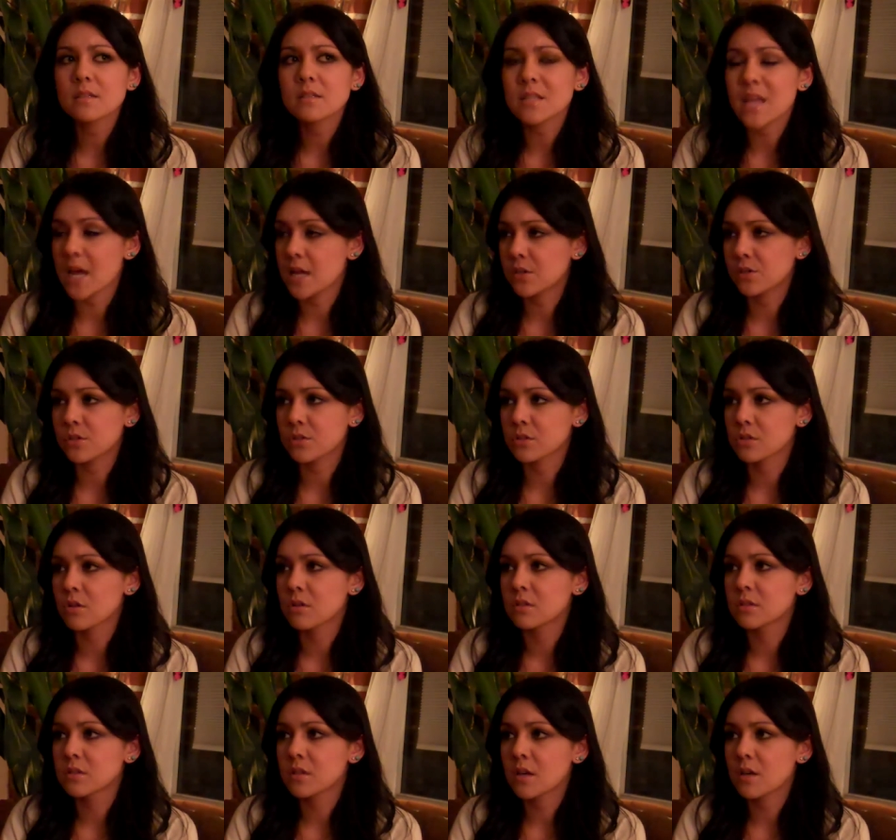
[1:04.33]
10 years
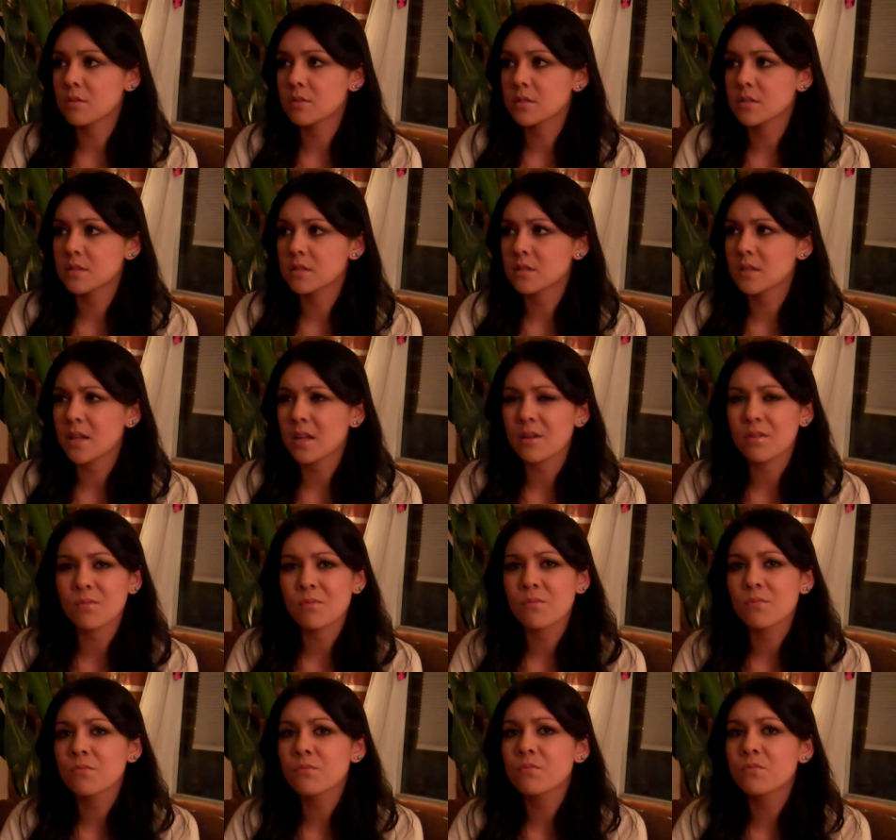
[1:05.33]
old. I was in
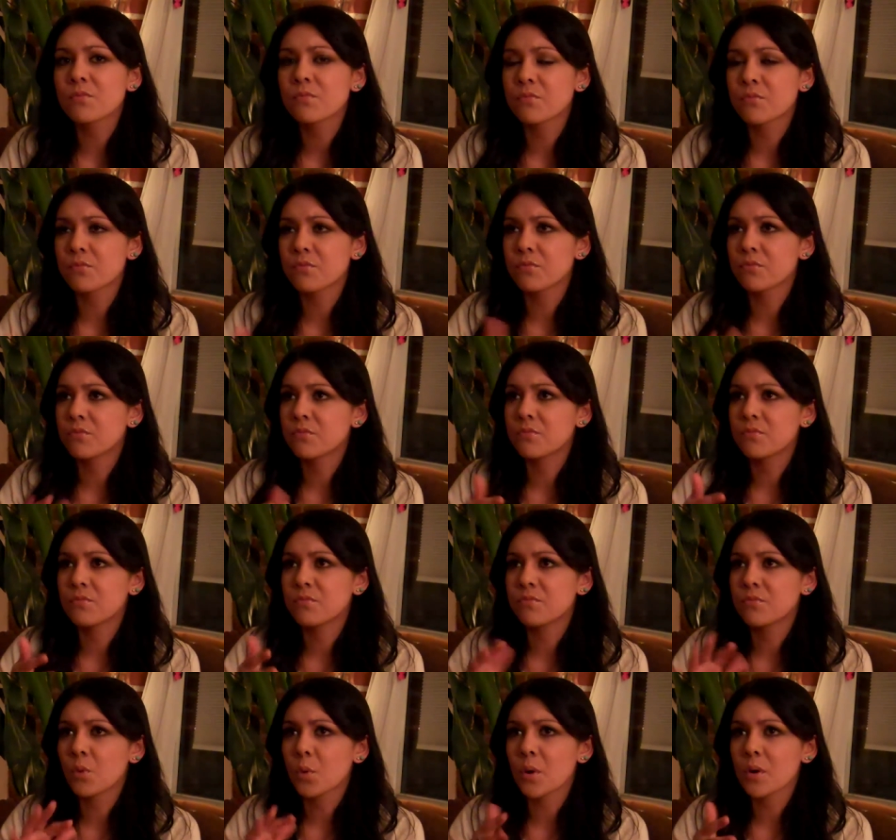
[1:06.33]

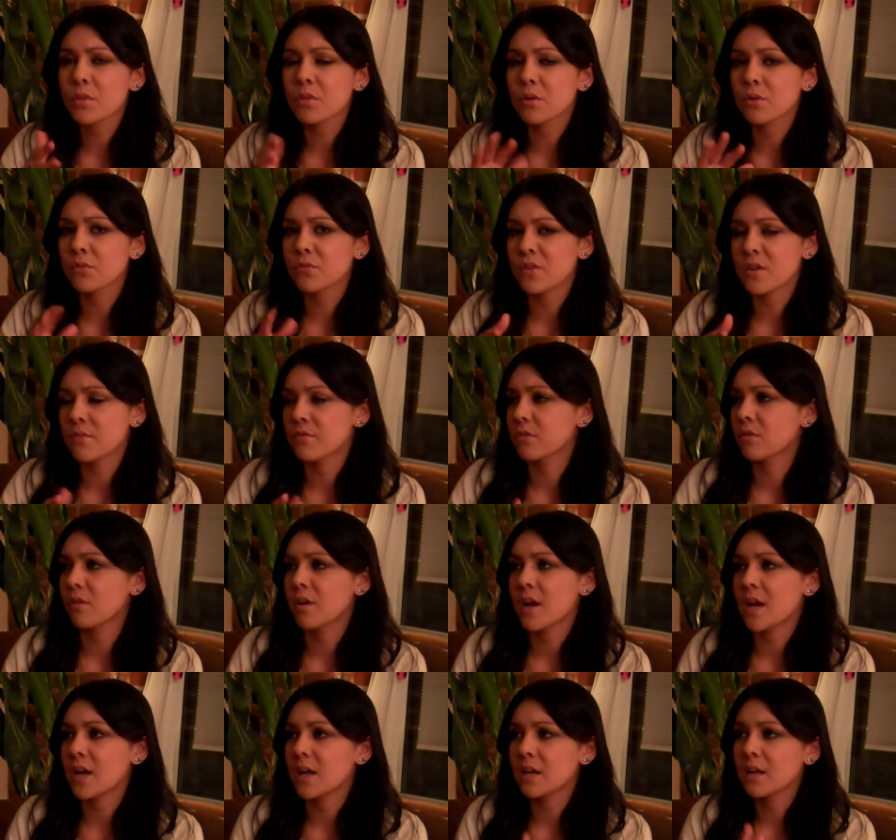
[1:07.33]
4th or 5th
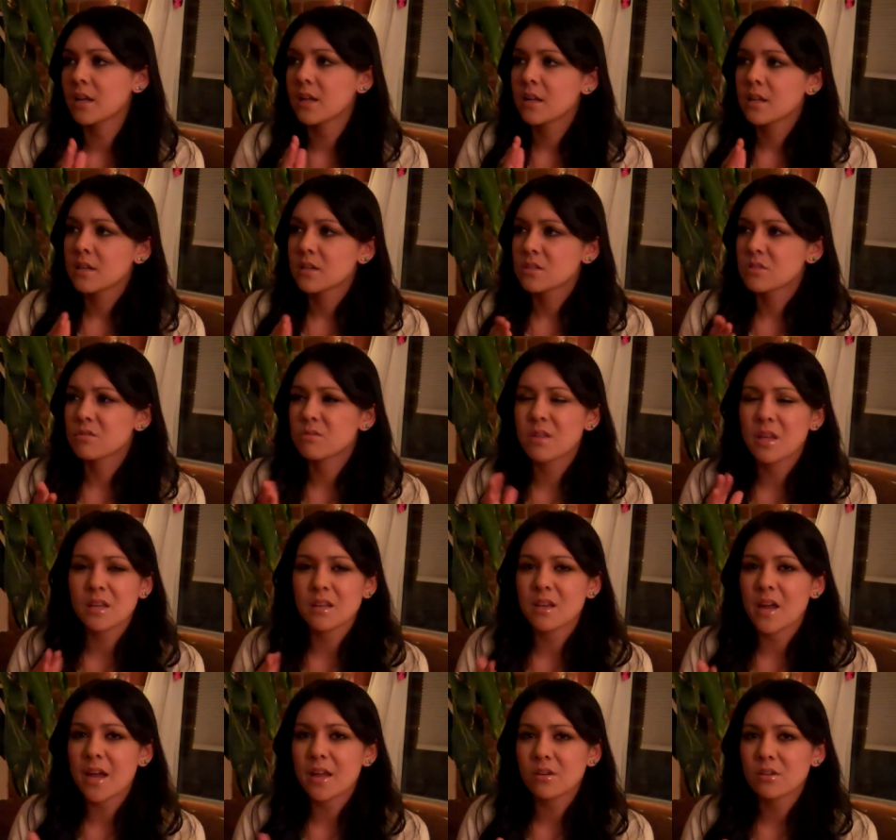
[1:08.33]
grade, so
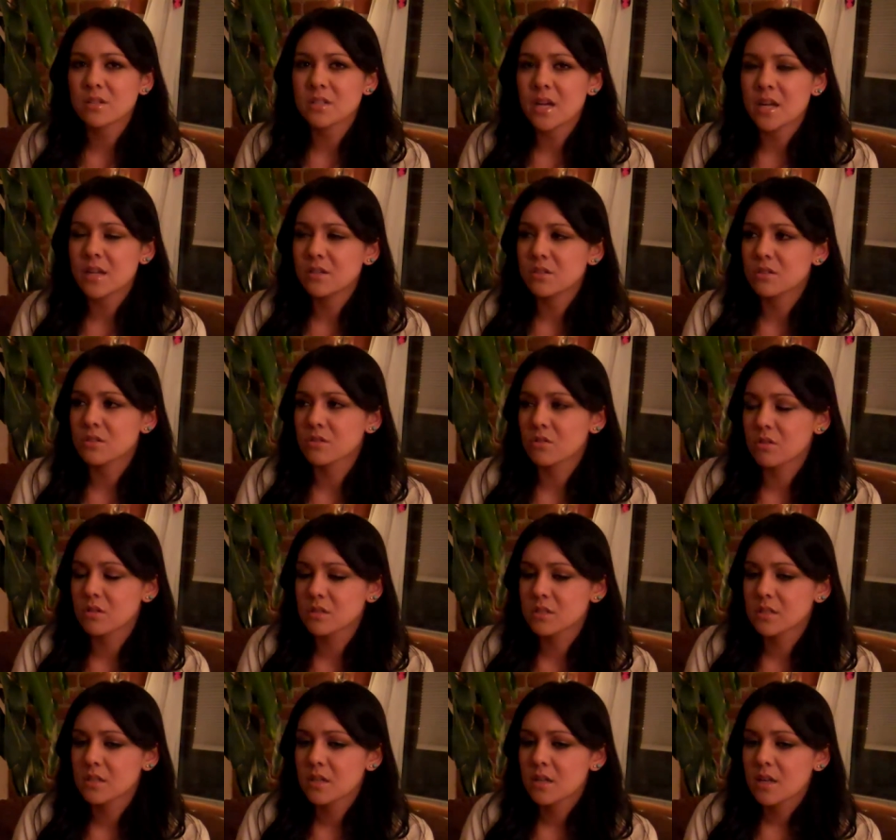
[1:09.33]
9 or 10 years
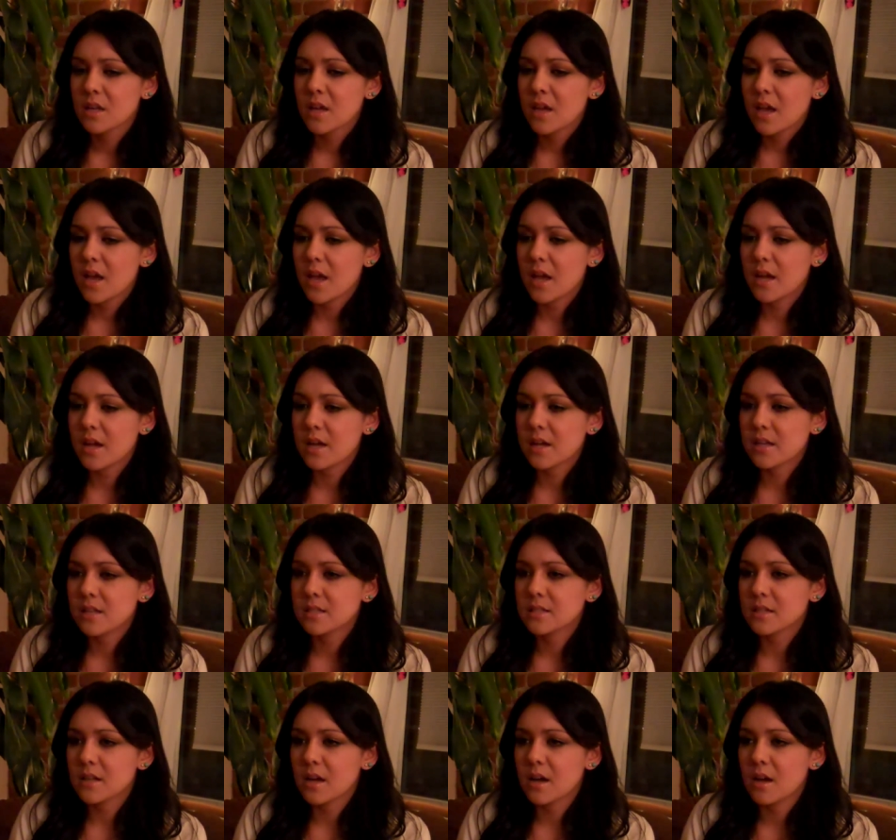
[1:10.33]
old,
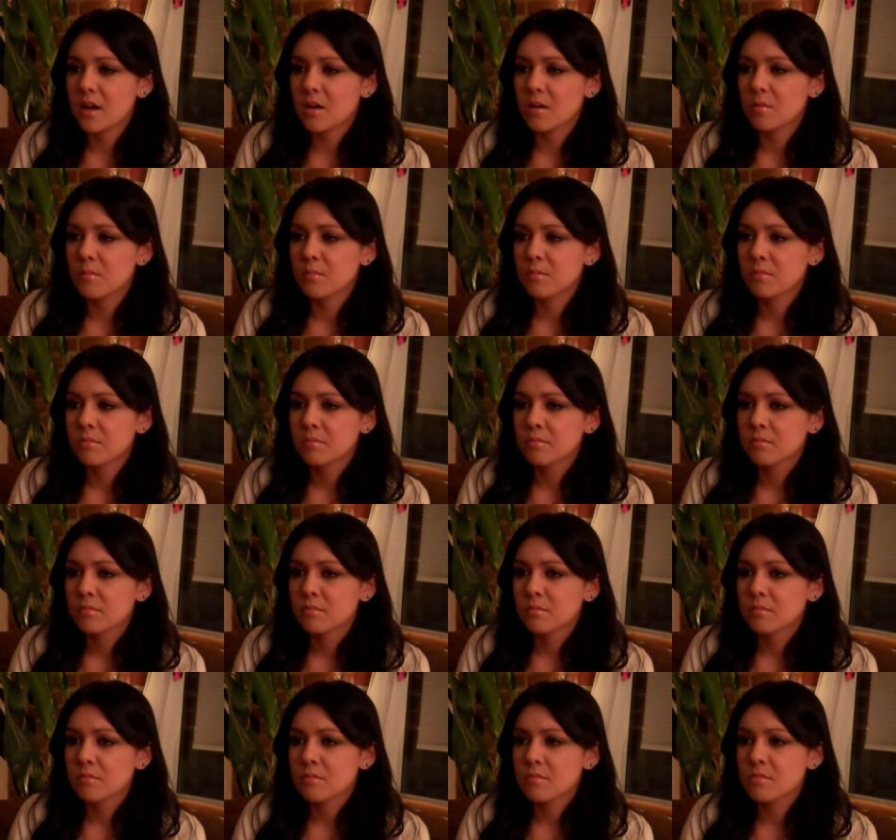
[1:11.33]
and
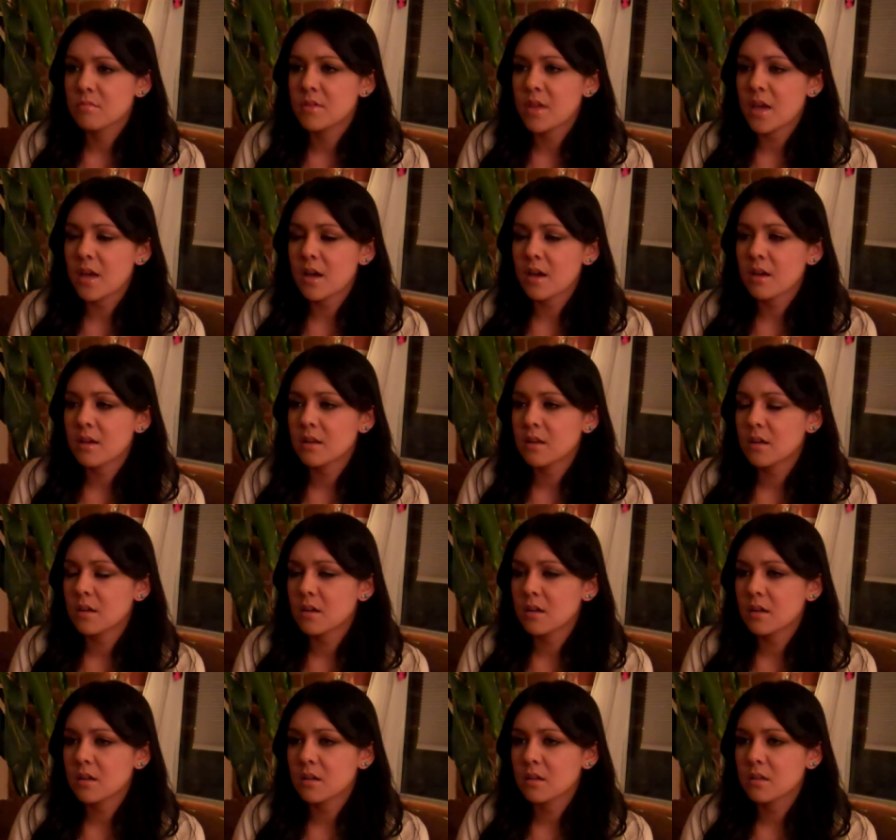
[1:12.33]
they
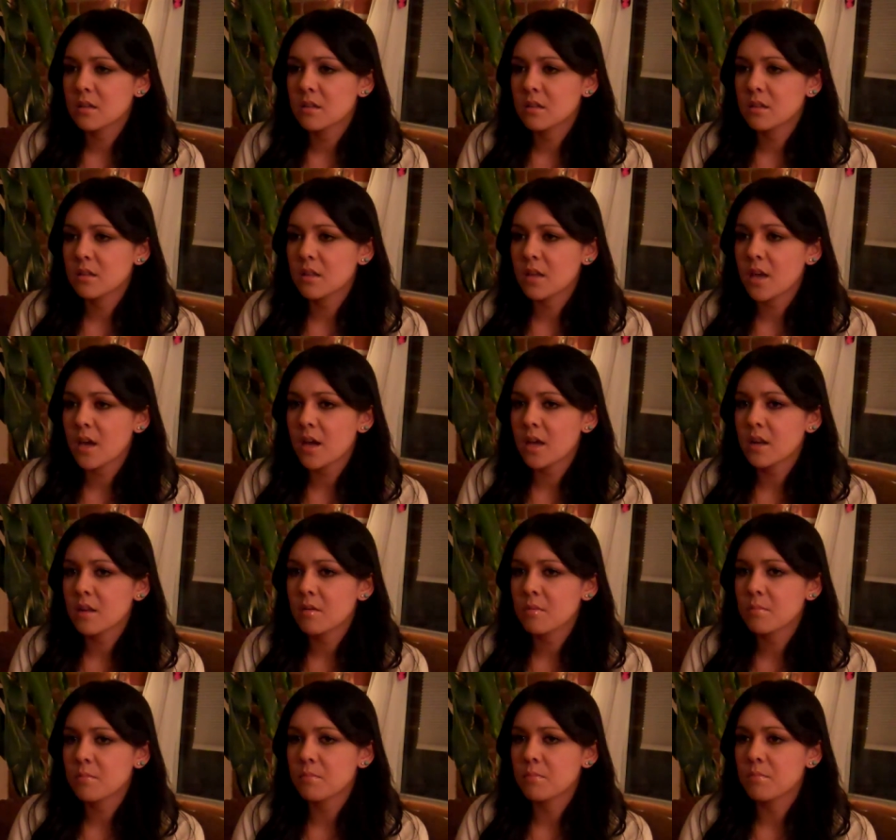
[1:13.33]
had a